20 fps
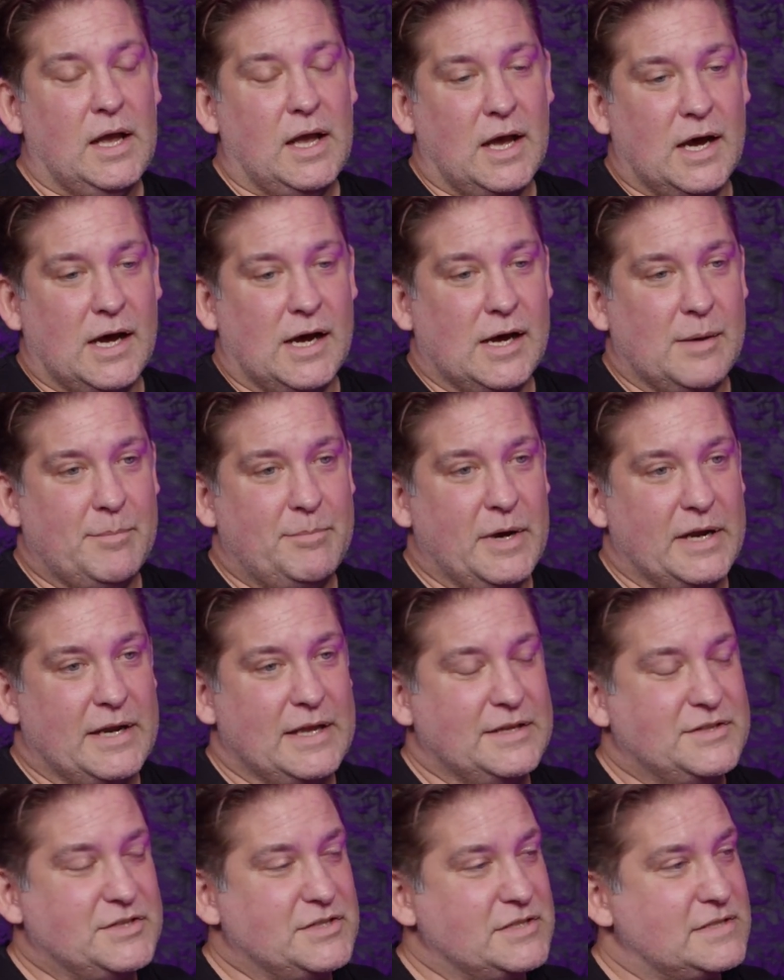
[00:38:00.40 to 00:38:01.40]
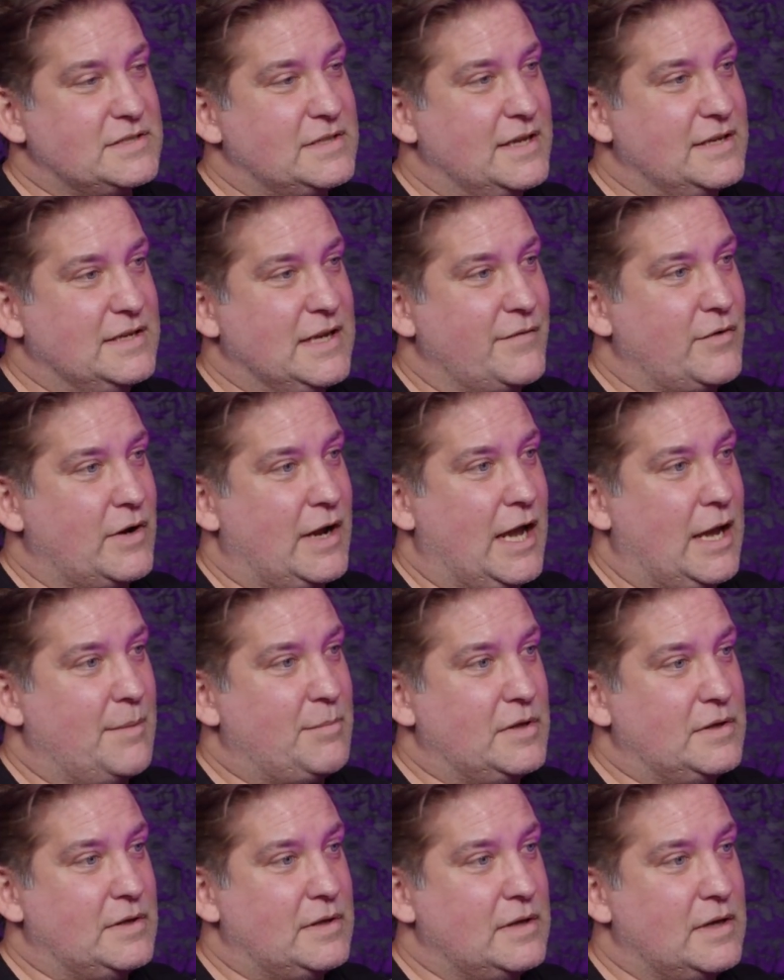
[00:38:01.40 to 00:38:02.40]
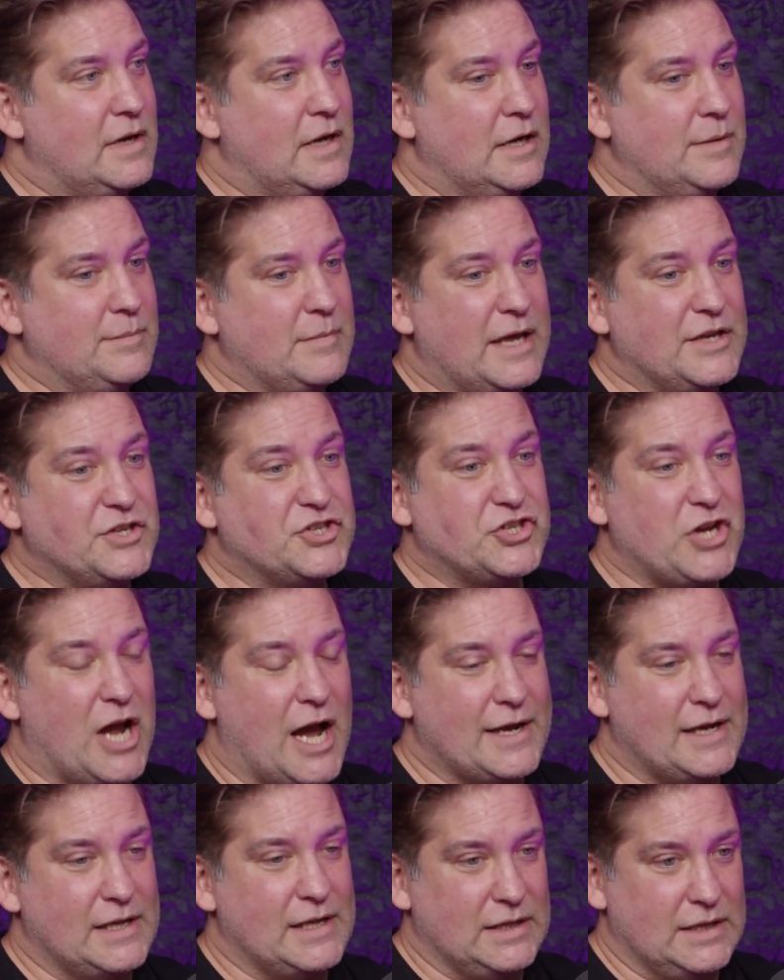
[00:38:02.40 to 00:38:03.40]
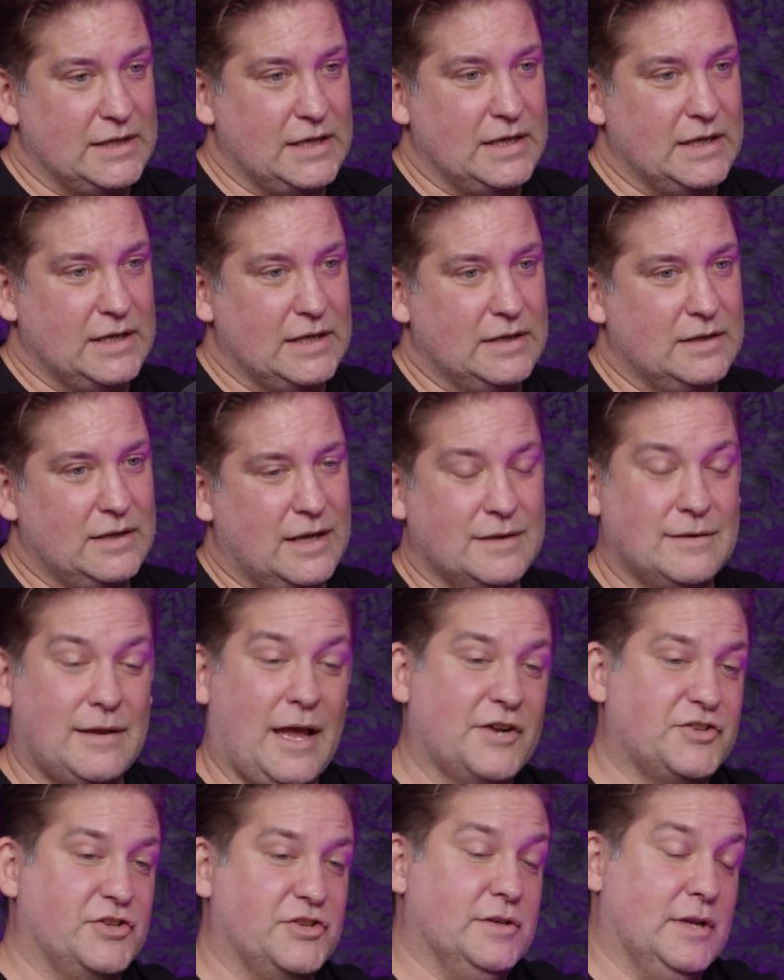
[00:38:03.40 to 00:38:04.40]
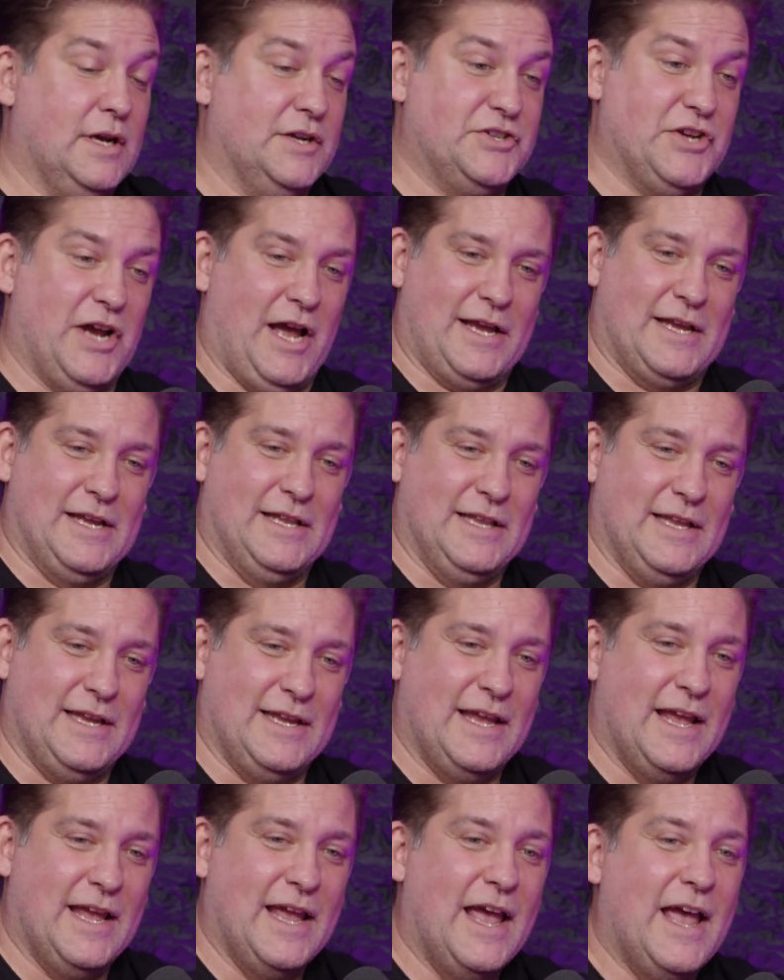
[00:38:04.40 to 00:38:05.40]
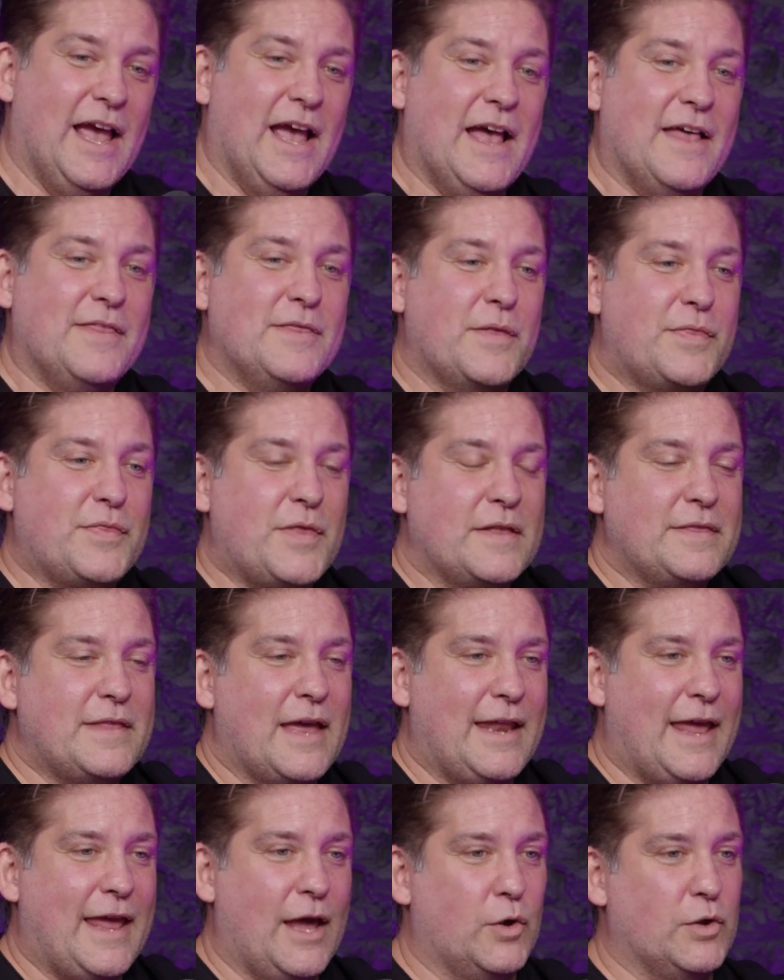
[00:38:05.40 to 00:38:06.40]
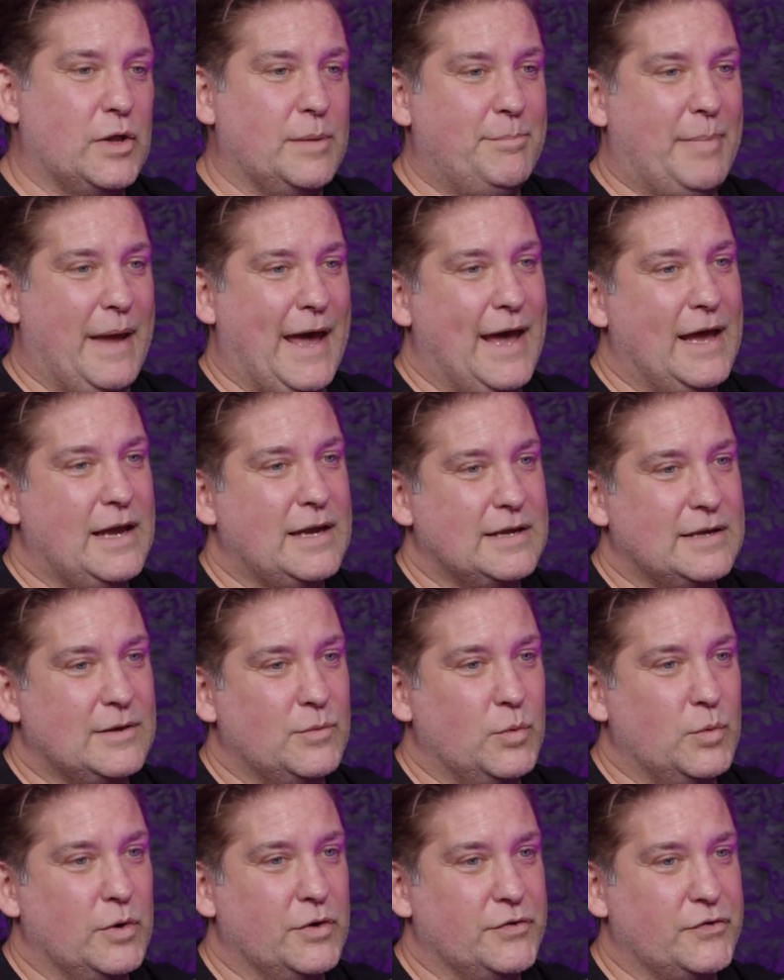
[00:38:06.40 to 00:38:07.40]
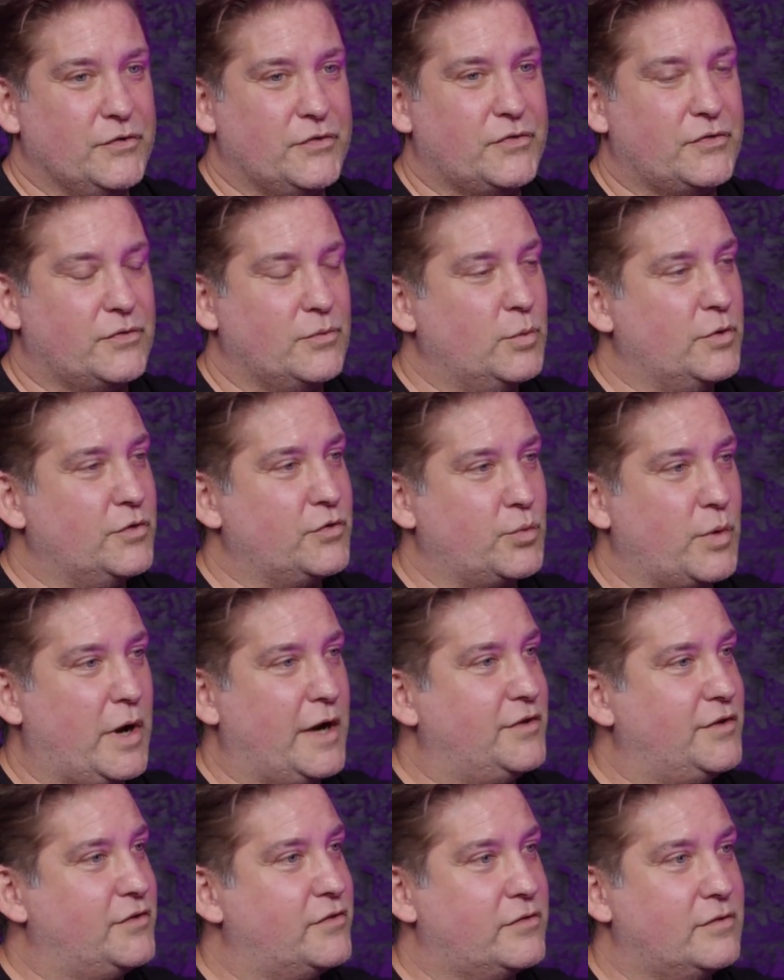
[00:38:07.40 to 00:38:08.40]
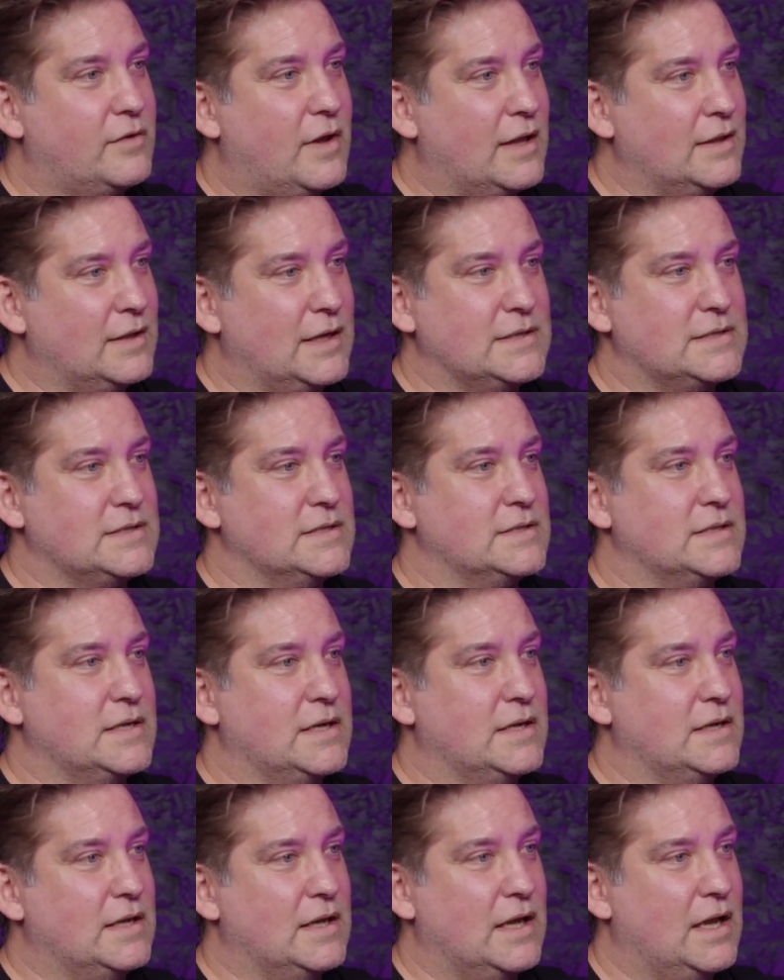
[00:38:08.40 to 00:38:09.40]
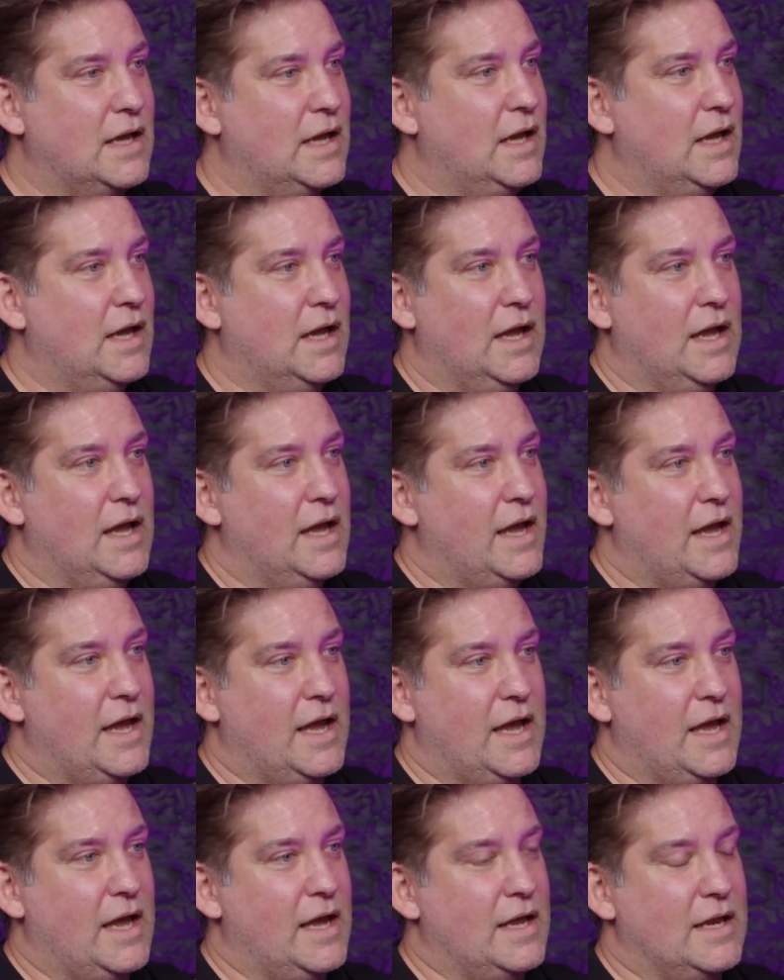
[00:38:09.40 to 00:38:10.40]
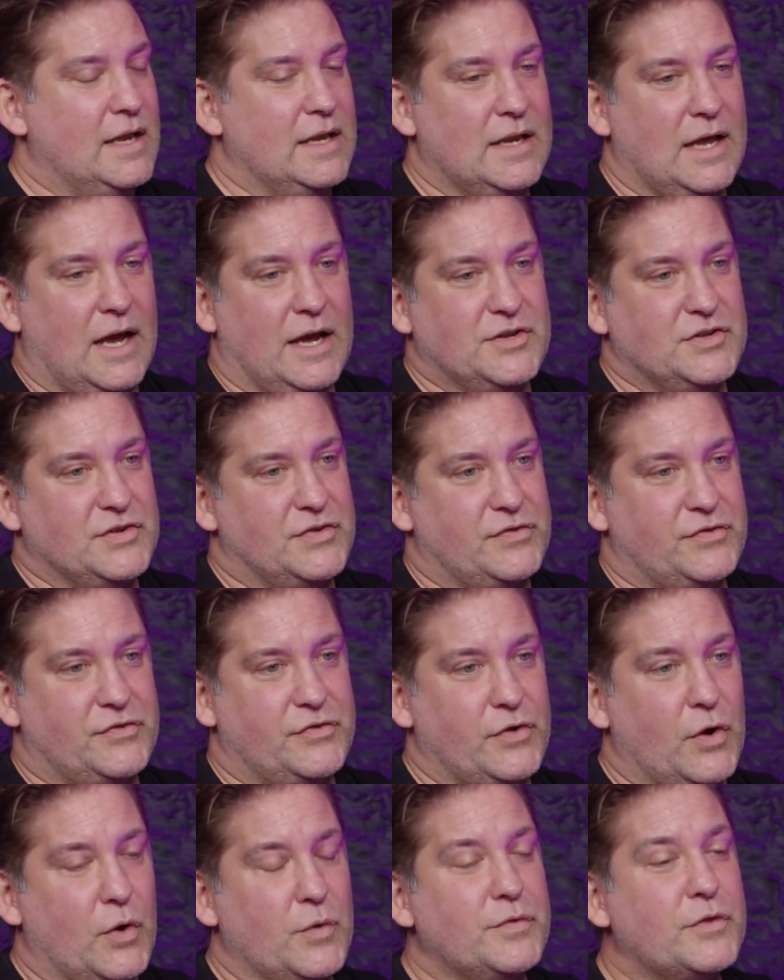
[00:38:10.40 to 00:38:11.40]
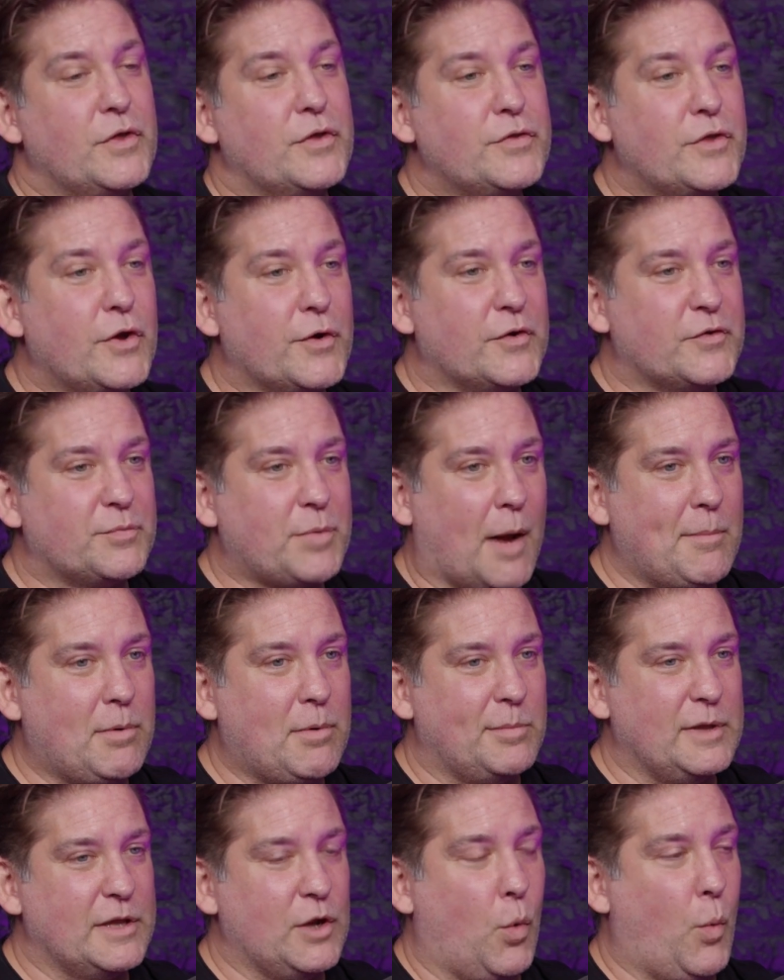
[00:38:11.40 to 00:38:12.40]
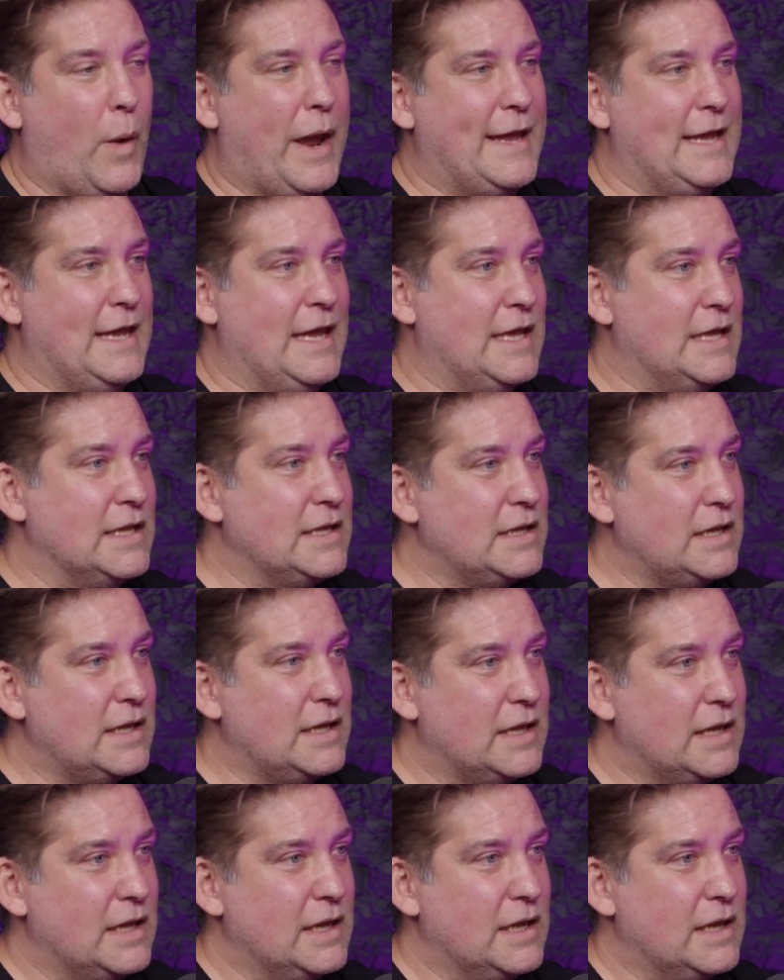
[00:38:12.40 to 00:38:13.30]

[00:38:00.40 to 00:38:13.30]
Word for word: Uh, but it just it never happened um, and shockingly and actually not shockingly the thing that held it back was was rights and licensing oh sure and i just so th- there is probably a way in